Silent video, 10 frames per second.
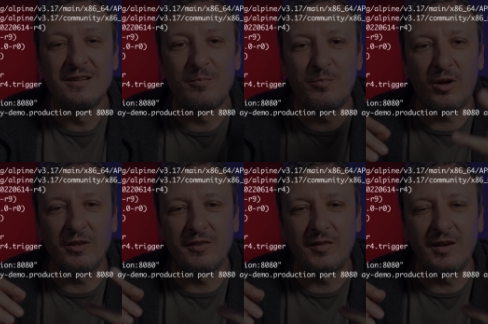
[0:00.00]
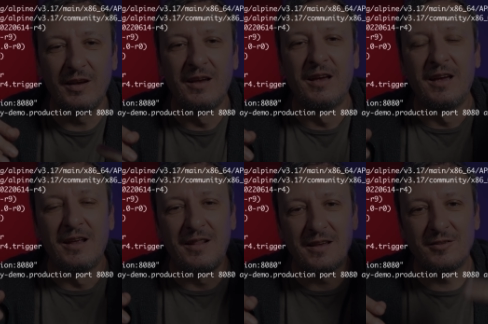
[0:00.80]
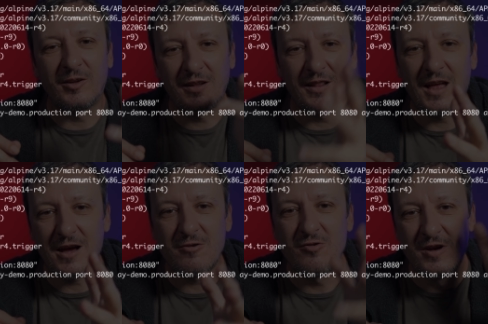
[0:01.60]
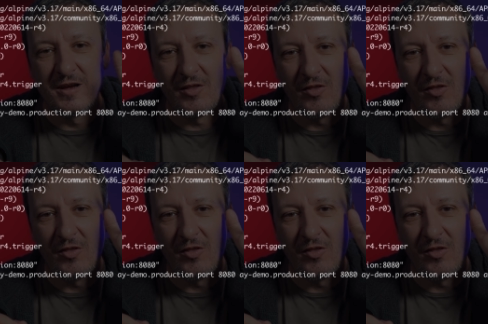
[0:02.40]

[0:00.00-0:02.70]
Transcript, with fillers: The policy does not allow